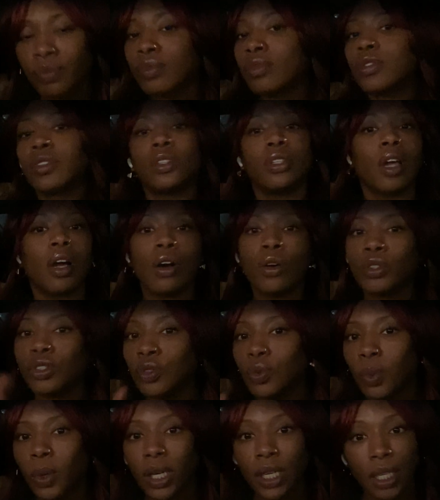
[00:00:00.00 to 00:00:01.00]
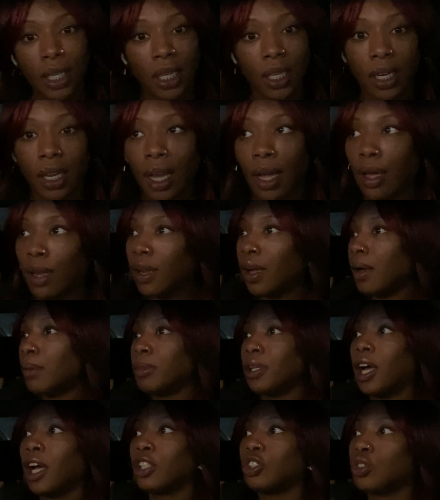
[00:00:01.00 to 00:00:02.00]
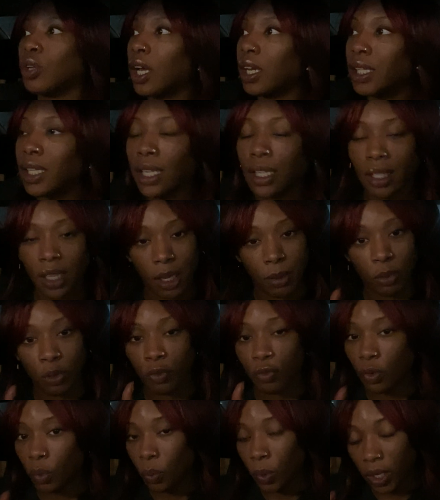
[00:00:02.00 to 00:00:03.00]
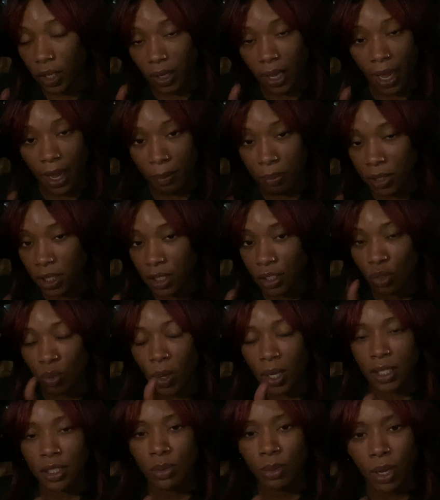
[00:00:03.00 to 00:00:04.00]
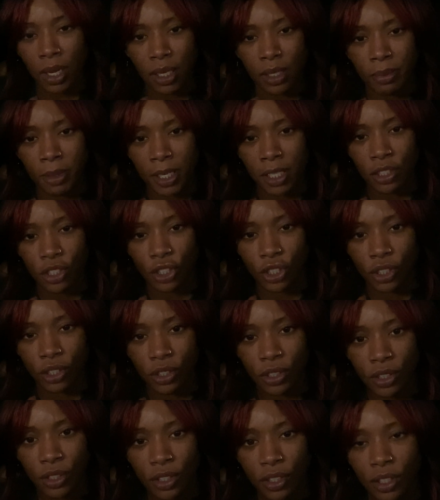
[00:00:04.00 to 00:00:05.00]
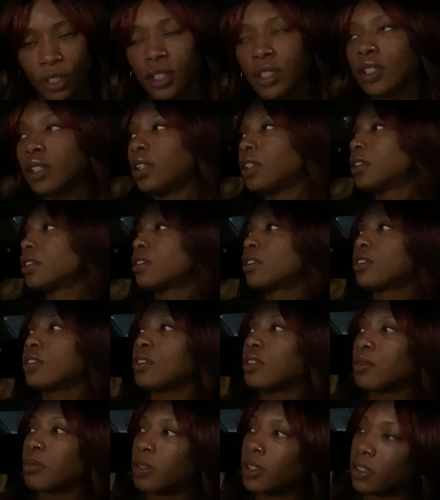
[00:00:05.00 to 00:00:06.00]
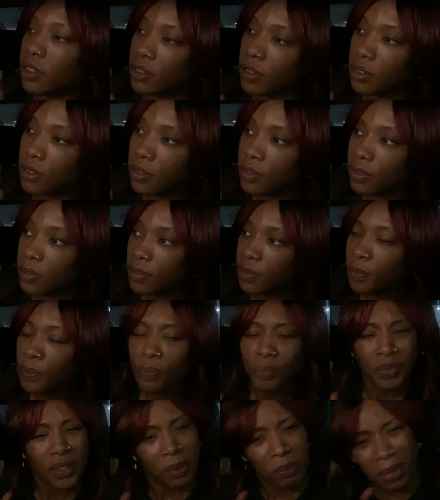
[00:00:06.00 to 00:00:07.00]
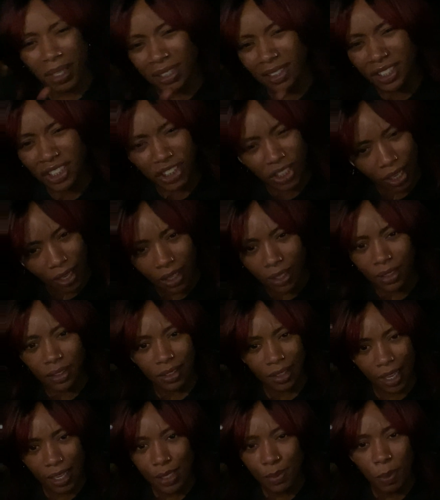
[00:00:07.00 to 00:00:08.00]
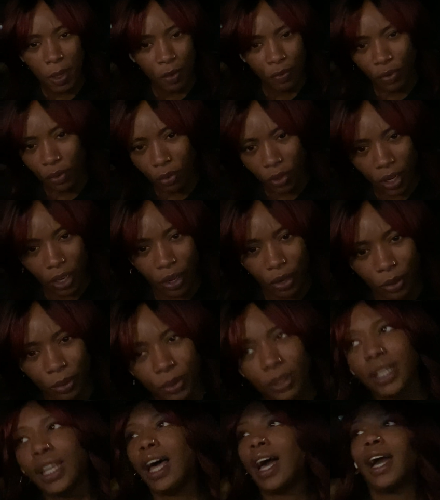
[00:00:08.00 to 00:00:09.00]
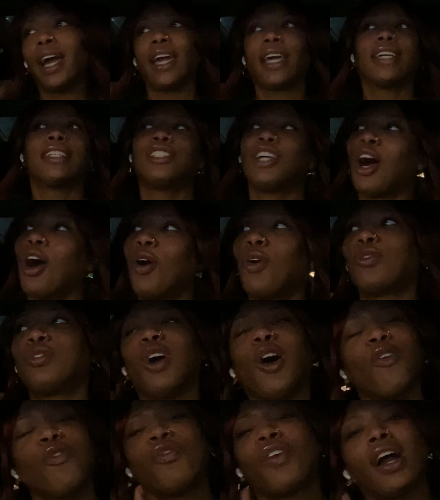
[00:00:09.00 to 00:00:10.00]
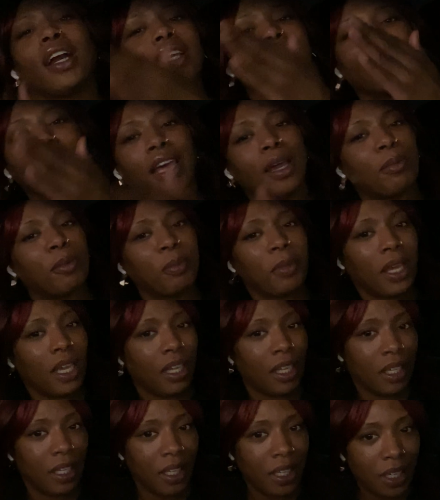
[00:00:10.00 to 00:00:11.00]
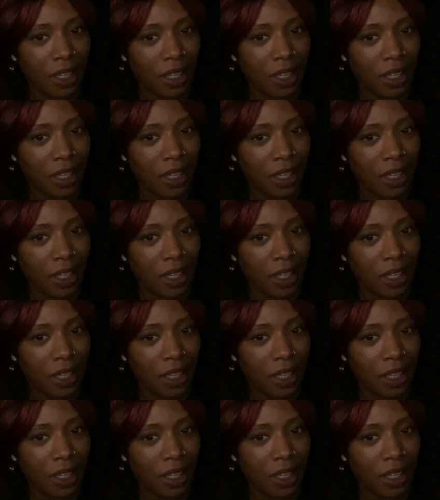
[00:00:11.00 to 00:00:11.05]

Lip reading: No, you wouldn't. I'm not trying to get labeled for what happened in 2020, bitch. Excuse me. But shit, let's be for real. Like, don't fucking label me.